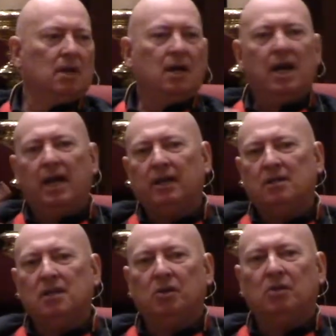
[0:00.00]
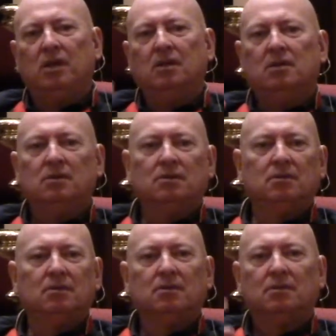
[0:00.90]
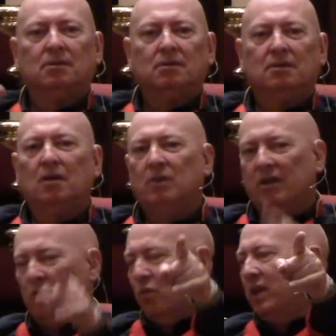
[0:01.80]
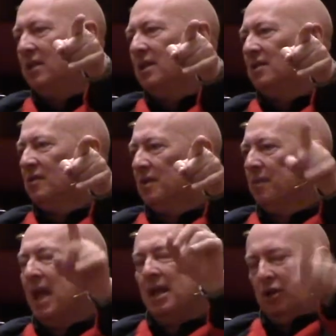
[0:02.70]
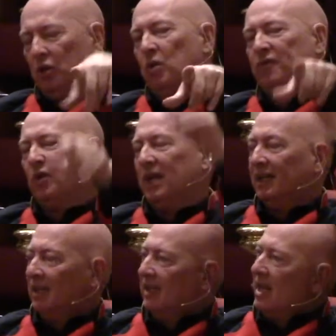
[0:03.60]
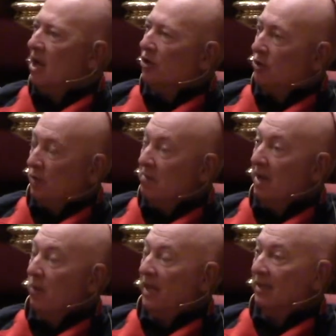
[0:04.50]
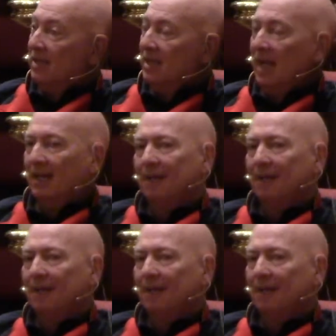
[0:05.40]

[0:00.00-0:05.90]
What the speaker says: Iris, are you here? No, I have a waitress. She worked for Caterina now. She was my waitress then.